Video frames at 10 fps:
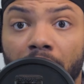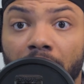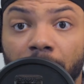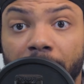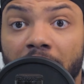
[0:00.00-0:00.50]

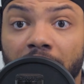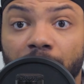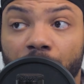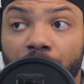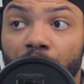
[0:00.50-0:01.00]
to be
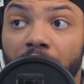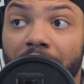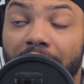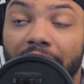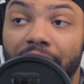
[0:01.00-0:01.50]
honest with you,
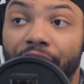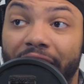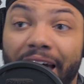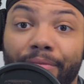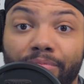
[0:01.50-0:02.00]
like,
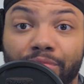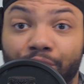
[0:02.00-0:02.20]
that